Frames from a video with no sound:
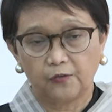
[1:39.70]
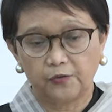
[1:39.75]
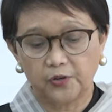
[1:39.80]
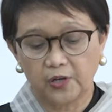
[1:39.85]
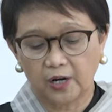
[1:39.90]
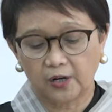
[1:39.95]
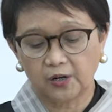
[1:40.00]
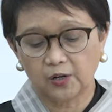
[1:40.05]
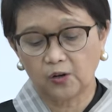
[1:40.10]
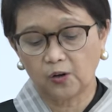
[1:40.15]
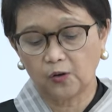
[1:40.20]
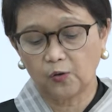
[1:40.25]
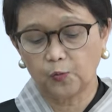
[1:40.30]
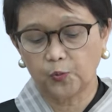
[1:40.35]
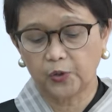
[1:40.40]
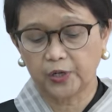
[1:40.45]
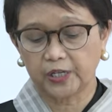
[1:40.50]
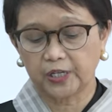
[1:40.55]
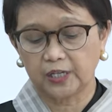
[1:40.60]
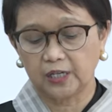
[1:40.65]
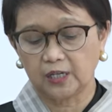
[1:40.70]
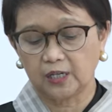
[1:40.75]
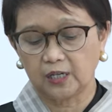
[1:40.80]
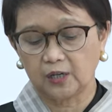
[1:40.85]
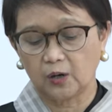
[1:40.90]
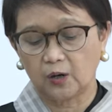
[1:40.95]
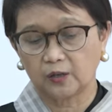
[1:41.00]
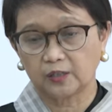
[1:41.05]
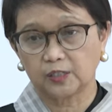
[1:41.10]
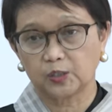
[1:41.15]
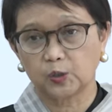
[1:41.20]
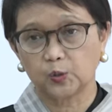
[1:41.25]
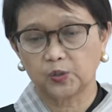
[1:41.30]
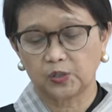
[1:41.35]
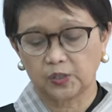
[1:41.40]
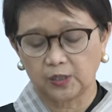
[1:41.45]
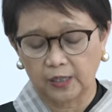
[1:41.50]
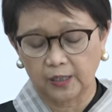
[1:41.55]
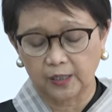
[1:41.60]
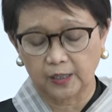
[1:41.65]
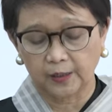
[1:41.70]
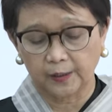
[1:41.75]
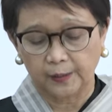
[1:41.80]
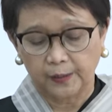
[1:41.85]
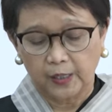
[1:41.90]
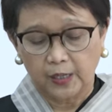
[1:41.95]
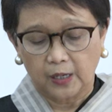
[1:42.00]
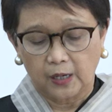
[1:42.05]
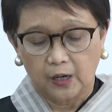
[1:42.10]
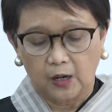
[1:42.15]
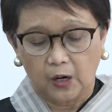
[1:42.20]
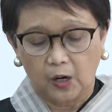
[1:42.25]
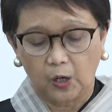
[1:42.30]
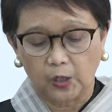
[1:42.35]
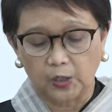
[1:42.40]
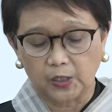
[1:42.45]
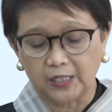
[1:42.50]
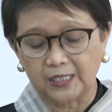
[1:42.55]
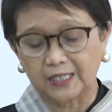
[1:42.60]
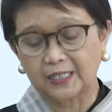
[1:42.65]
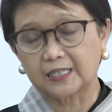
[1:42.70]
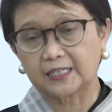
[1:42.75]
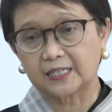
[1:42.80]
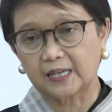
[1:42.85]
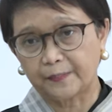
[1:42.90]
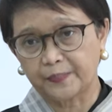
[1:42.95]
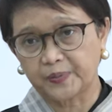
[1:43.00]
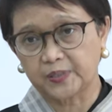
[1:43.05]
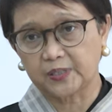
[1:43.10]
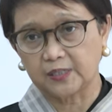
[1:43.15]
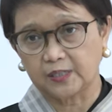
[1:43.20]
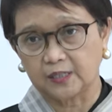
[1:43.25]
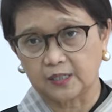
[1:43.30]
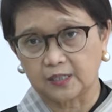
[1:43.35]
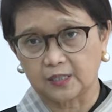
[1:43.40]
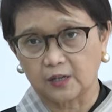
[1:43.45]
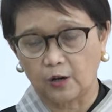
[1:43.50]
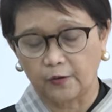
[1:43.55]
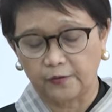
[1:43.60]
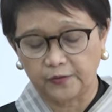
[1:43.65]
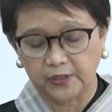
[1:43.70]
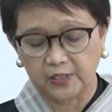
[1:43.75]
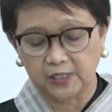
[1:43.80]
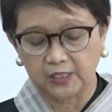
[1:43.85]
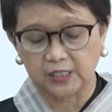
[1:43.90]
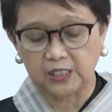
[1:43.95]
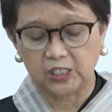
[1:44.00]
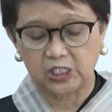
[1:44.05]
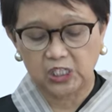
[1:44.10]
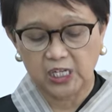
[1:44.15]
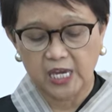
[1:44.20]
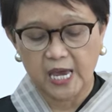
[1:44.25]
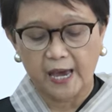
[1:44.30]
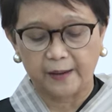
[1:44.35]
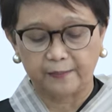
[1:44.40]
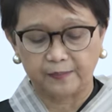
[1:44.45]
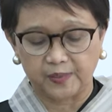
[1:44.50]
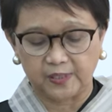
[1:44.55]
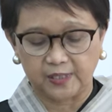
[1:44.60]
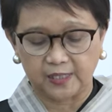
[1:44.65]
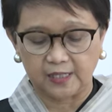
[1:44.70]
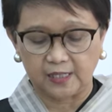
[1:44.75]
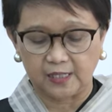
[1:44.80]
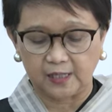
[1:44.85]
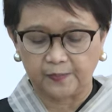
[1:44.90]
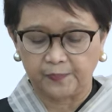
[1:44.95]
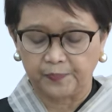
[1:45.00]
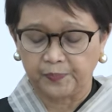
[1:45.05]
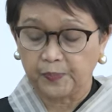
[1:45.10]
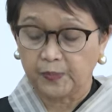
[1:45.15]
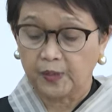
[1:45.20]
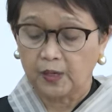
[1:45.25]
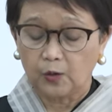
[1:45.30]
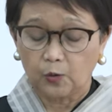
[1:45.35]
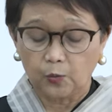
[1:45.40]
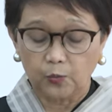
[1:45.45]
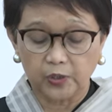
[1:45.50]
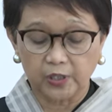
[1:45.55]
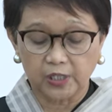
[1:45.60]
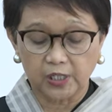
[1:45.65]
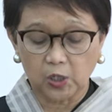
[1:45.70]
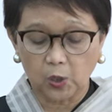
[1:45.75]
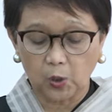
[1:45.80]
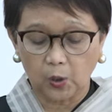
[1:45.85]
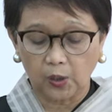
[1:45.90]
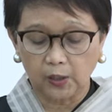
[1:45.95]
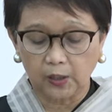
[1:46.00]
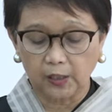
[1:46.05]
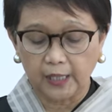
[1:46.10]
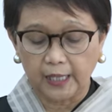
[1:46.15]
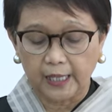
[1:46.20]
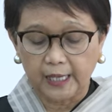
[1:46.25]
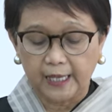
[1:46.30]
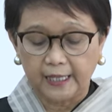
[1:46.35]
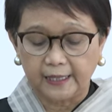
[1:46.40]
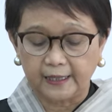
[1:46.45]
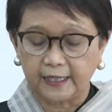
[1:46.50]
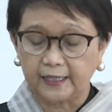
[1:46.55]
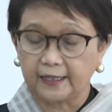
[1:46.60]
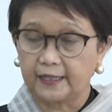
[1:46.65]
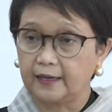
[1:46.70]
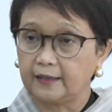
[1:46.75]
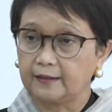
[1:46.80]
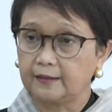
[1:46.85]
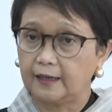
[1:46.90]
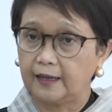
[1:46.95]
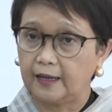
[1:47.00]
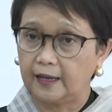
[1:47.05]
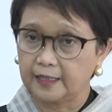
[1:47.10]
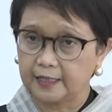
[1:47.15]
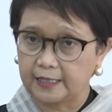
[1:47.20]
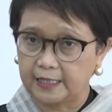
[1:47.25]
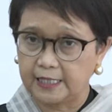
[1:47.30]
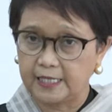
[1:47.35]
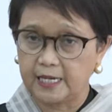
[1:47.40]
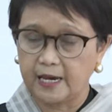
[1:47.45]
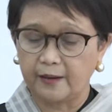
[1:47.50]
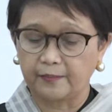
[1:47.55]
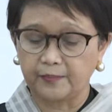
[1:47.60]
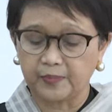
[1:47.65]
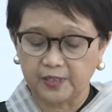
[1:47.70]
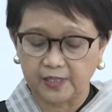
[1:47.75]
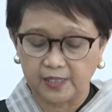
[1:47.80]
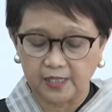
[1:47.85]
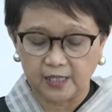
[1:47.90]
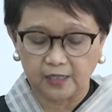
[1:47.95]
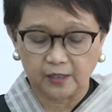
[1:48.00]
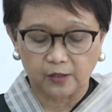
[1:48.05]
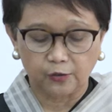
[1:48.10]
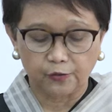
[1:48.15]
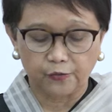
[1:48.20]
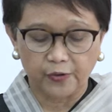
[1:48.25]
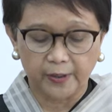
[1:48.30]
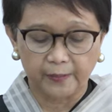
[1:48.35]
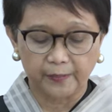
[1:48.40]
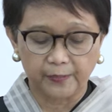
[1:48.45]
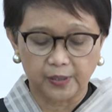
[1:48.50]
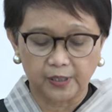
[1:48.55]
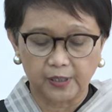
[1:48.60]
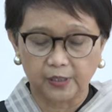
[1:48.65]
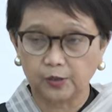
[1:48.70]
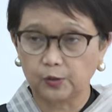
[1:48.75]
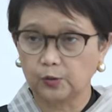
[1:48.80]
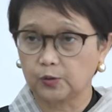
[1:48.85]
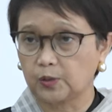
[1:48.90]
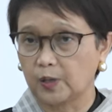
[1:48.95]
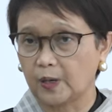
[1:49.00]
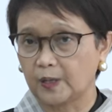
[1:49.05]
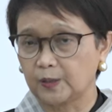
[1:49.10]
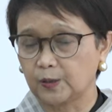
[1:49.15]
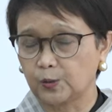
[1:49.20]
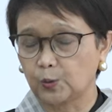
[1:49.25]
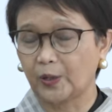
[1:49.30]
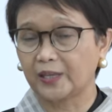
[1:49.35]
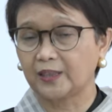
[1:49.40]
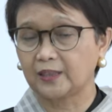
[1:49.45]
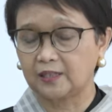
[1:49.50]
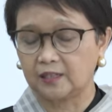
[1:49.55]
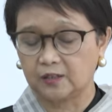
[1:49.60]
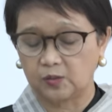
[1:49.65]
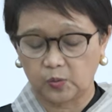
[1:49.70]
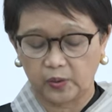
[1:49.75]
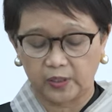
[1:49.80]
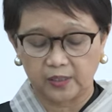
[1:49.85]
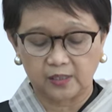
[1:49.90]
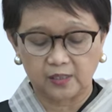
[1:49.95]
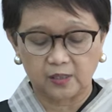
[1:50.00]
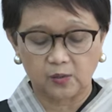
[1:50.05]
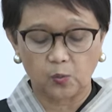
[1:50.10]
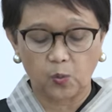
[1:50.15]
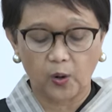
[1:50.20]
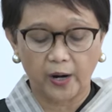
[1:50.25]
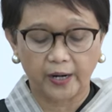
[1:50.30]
We are now working on the substance of the GMC. We recall that at the last GMC in November 2021,